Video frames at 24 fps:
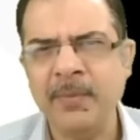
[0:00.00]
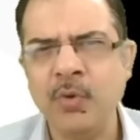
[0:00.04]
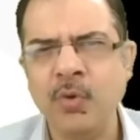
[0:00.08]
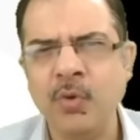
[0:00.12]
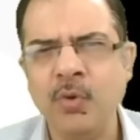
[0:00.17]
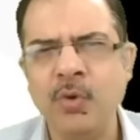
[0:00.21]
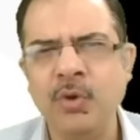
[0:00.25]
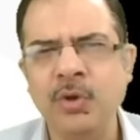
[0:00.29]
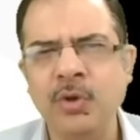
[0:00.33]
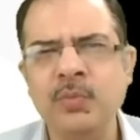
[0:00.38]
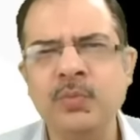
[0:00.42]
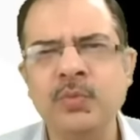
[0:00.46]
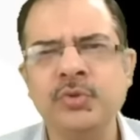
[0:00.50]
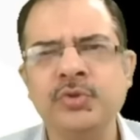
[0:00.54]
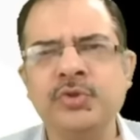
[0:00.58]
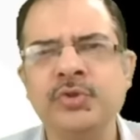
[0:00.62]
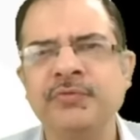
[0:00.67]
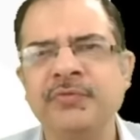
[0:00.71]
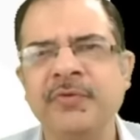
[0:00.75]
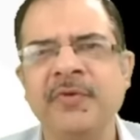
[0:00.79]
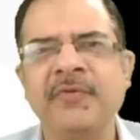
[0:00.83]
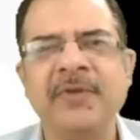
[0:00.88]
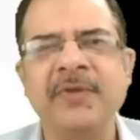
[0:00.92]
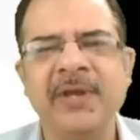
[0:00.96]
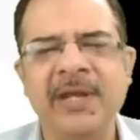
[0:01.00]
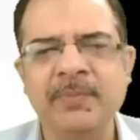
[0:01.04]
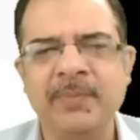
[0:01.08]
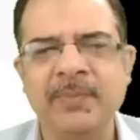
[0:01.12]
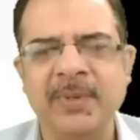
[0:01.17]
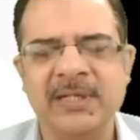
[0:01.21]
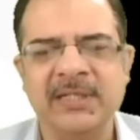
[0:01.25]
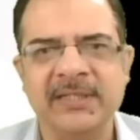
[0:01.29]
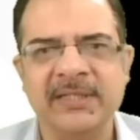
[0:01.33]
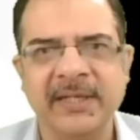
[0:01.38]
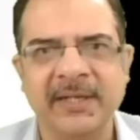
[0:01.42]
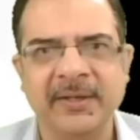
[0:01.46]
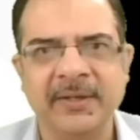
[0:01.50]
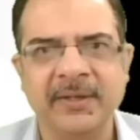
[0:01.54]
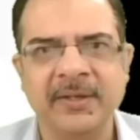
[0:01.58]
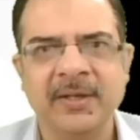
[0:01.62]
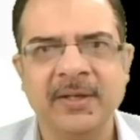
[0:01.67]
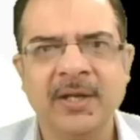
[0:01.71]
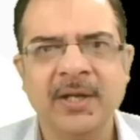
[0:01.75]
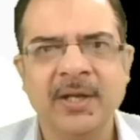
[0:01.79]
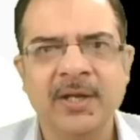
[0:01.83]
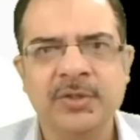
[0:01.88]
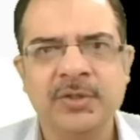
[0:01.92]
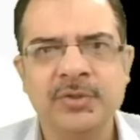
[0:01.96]
almost 15%.
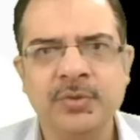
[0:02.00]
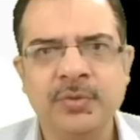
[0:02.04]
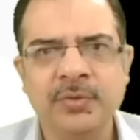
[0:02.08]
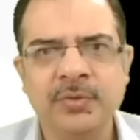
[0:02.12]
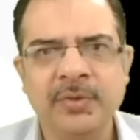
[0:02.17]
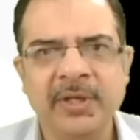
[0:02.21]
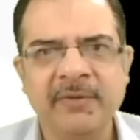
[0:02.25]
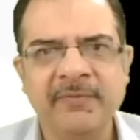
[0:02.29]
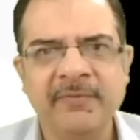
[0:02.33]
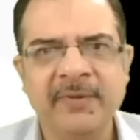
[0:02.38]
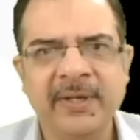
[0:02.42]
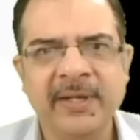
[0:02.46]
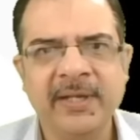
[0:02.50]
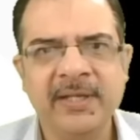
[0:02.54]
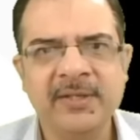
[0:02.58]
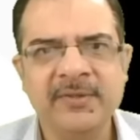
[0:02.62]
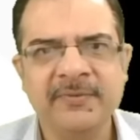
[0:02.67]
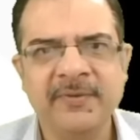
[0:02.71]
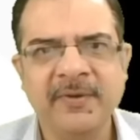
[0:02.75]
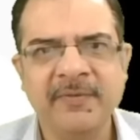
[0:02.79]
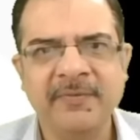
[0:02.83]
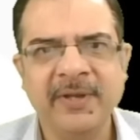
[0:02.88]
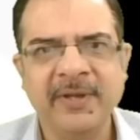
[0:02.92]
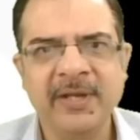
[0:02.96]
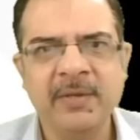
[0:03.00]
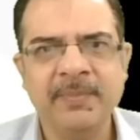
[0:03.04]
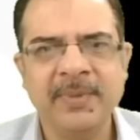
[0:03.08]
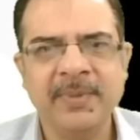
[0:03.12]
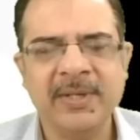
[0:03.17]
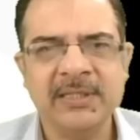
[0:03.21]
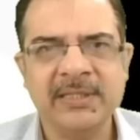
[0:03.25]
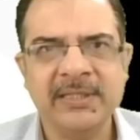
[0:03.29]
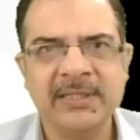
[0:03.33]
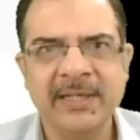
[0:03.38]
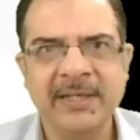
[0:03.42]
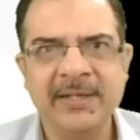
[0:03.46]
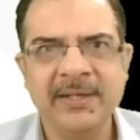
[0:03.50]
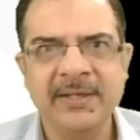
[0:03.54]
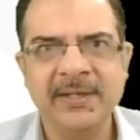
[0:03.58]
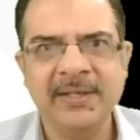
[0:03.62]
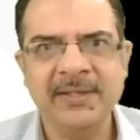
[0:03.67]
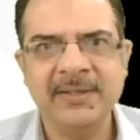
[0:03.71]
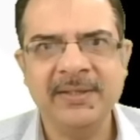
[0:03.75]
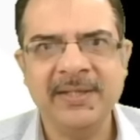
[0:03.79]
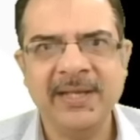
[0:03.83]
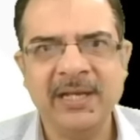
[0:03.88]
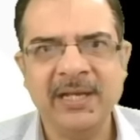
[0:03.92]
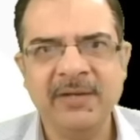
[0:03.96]
So if it is
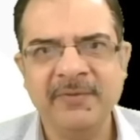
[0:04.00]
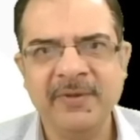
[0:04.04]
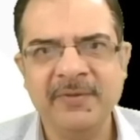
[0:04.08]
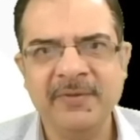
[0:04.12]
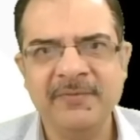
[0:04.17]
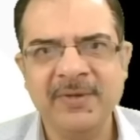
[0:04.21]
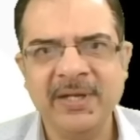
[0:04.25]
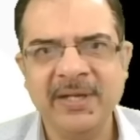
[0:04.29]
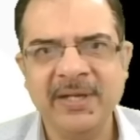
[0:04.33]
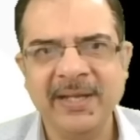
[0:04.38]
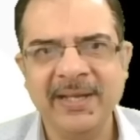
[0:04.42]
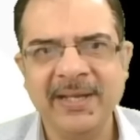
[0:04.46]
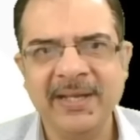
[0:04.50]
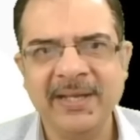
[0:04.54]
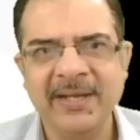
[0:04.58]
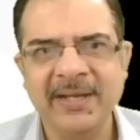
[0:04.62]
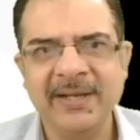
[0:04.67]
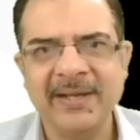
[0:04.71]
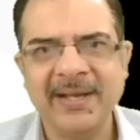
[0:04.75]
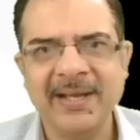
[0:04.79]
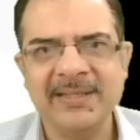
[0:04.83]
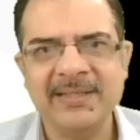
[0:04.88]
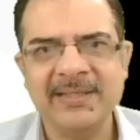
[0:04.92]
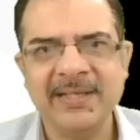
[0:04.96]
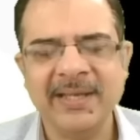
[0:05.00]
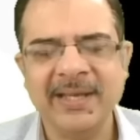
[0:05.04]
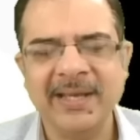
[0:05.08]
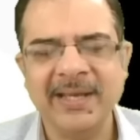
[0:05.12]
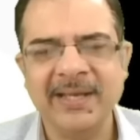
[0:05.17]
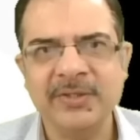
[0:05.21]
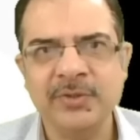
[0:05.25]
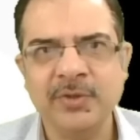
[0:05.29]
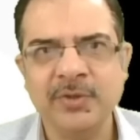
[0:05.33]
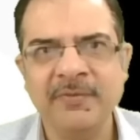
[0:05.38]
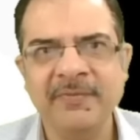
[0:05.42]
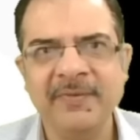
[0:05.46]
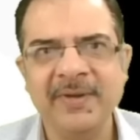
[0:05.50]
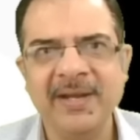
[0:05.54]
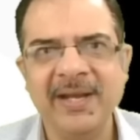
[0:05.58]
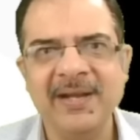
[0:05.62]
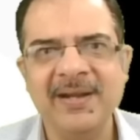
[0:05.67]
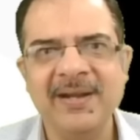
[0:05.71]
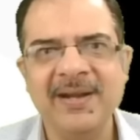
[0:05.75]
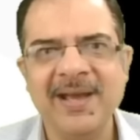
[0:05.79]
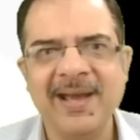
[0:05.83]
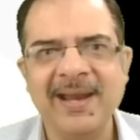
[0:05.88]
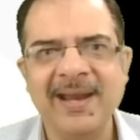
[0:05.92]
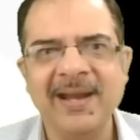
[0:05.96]
15%, then we will take it as a case of
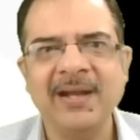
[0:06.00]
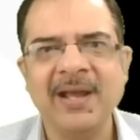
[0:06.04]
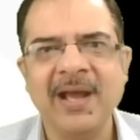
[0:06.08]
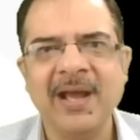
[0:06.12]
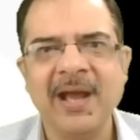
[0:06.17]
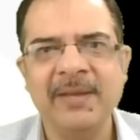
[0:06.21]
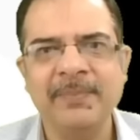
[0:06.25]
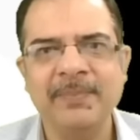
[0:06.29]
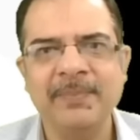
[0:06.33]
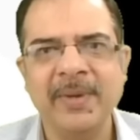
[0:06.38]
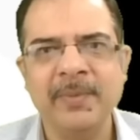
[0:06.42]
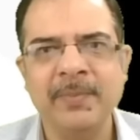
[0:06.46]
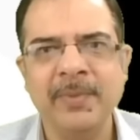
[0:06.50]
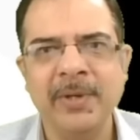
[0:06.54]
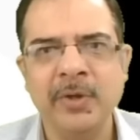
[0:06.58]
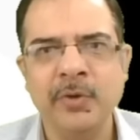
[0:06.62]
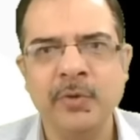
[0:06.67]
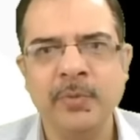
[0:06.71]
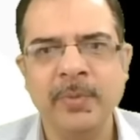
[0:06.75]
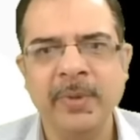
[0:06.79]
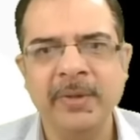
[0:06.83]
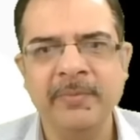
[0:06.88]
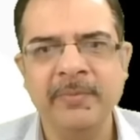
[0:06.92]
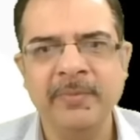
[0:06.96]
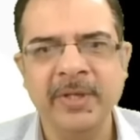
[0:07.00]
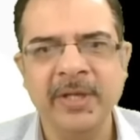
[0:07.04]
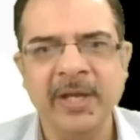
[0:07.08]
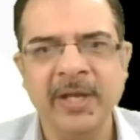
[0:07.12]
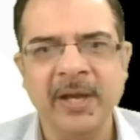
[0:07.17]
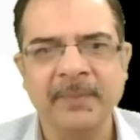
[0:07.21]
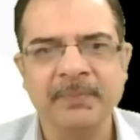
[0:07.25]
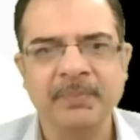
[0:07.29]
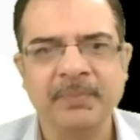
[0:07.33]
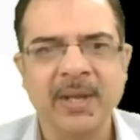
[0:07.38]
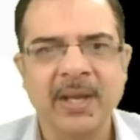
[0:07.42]
indirect hyperbilirubinemia.